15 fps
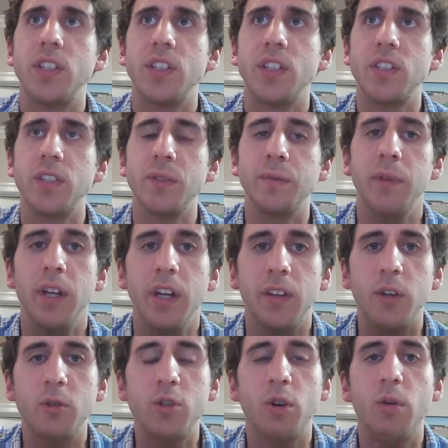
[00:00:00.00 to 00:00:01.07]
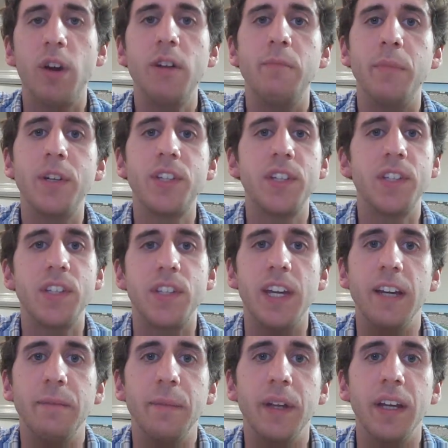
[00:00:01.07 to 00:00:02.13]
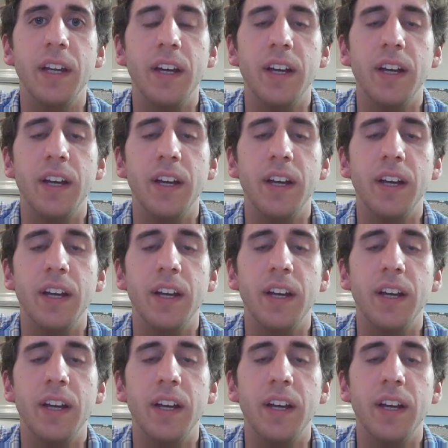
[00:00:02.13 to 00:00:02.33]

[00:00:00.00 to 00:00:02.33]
System, there's a great mission statement